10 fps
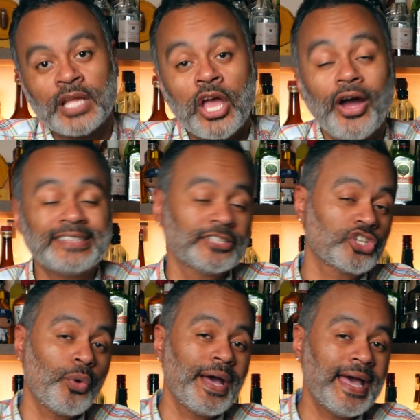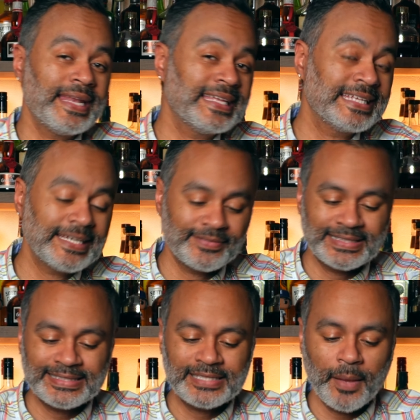All right, so let's go ahead and give
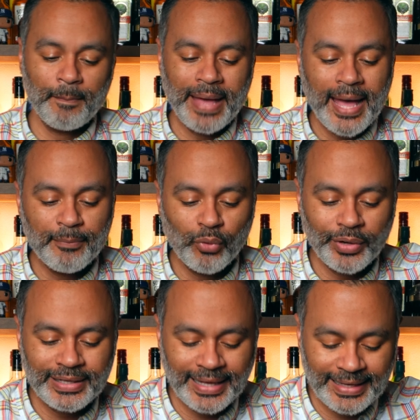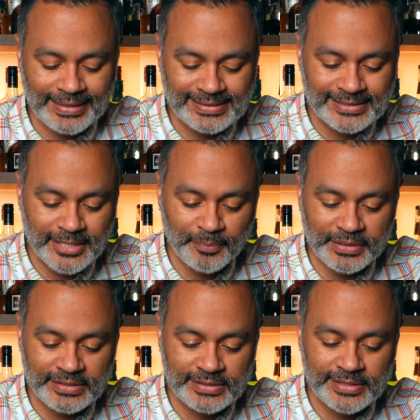this bad boy a sippy
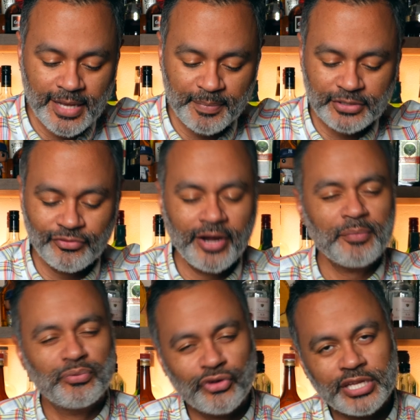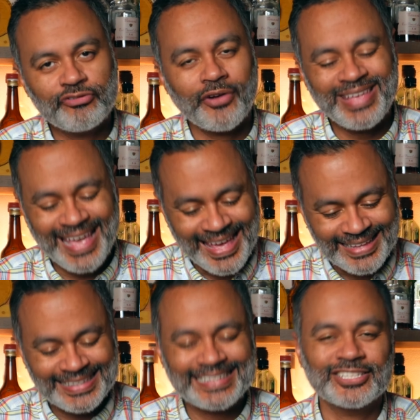sip. It's very pretty, very
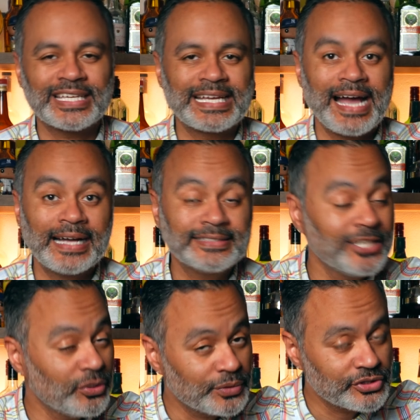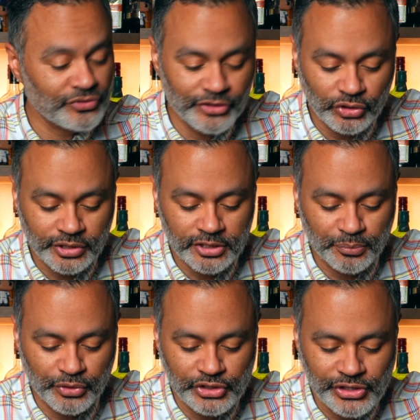elegant looking cocktail, which Vino does
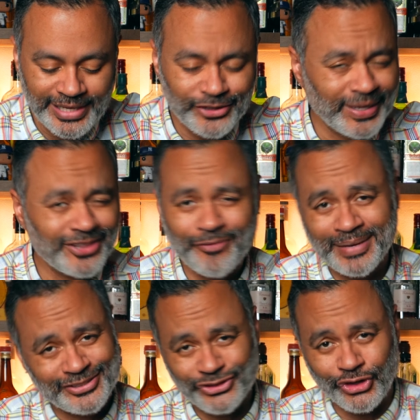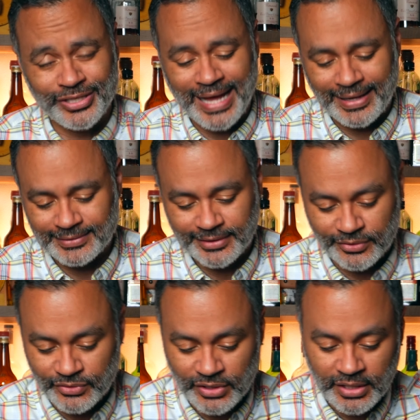appreciate. You know, I love my stirred
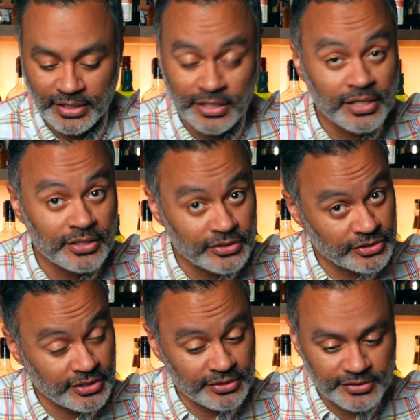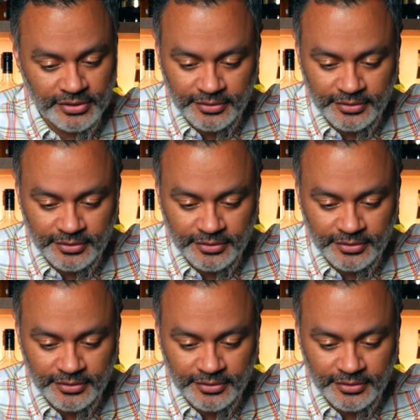cocktails. Cheers.